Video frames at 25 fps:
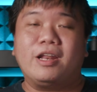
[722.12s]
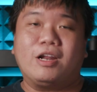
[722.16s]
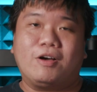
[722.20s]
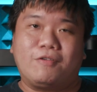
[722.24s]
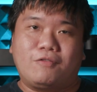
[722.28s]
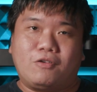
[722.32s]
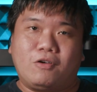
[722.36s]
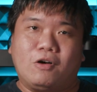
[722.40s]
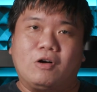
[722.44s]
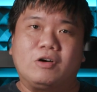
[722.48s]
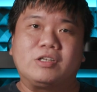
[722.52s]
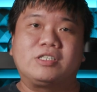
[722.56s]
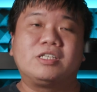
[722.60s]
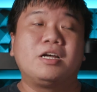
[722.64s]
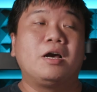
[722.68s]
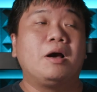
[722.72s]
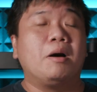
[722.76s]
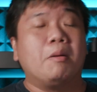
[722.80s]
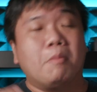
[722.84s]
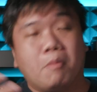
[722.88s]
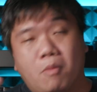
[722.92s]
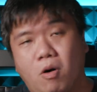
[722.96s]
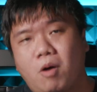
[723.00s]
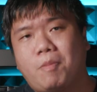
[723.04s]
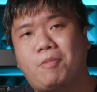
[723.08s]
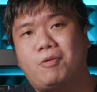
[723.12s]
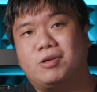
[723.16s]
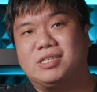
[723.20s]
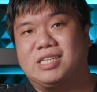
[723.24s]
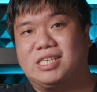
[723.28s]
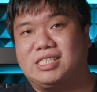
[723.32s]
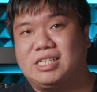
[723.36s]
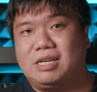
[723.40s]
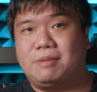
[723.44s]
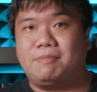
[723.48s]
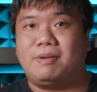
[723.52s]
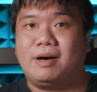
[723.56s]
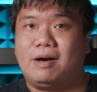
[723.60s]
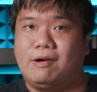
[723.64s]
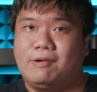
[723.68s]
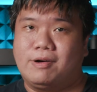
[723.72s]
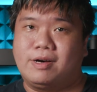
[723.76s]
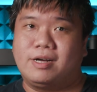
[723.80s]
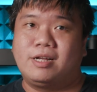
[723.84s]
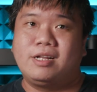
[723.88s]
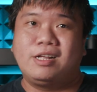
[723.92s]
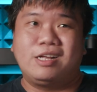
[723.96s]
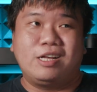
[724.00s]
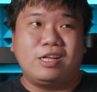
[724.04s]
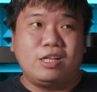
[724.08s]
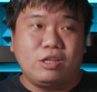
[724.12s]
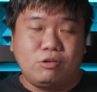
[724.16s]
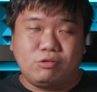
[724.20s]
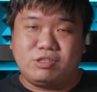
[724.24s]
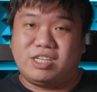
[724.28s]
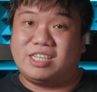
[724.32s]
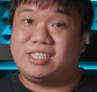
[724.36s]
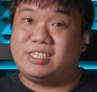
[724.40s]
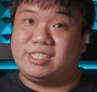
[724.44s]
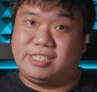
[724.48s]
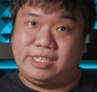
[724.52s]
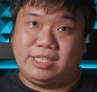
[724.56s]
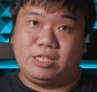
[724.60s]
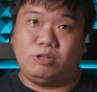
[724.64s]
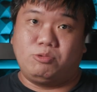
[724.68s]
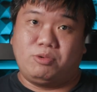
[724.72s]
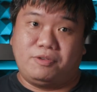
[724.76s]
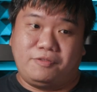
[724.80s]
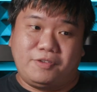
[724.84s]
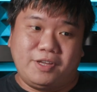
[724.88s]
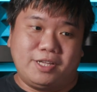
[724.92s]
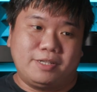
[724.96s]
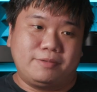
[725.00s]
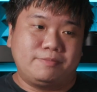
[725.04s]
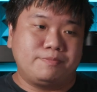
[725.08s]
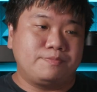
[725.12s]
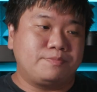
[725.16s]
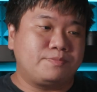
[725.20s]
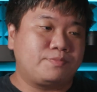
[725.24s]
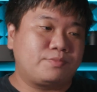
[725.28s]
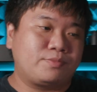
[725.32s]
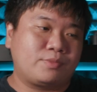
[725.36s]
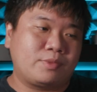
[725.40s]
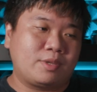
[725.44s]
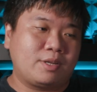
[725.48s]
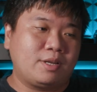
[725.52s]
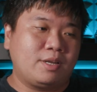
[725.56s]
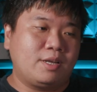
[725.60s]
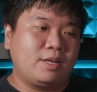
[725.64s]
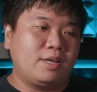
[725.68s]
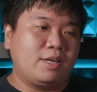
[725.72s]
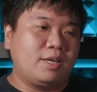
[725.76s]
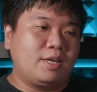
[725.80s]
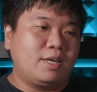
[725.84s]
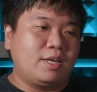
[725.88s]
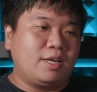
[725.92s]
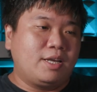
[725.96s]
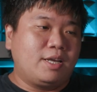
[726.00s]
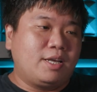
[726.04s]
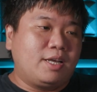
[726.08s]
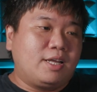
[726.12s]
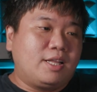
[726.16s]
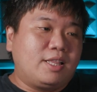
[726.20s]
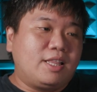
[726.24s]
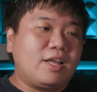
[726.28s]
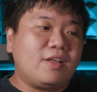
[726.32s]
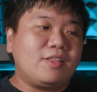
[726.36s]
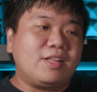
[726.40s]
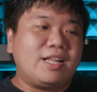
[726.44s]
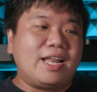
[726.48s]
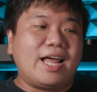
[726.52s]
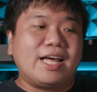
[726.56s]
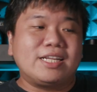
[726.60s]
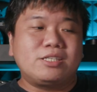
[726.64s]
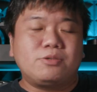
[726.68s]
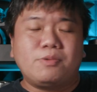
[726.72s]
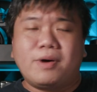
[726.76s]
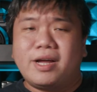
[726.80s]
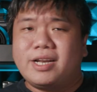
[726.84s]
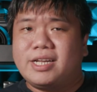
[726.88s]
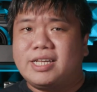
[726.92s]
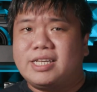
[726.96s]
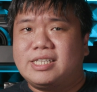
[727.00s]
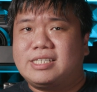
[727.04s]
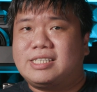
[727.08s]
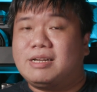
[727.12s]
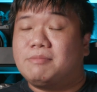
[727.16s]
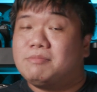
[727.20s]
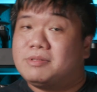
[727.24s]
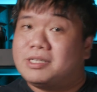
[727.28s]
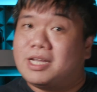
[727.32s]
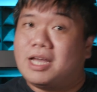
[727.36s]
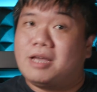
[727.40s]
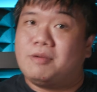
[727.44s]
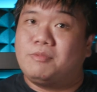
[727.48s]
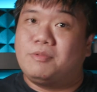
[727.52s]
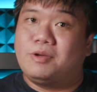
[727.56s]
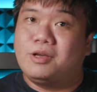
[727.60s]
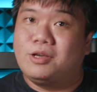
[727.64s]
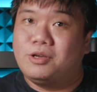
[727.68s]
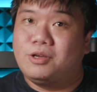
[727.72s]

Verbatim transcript: and of course more processing power to just deal with it now the last one is sometimes,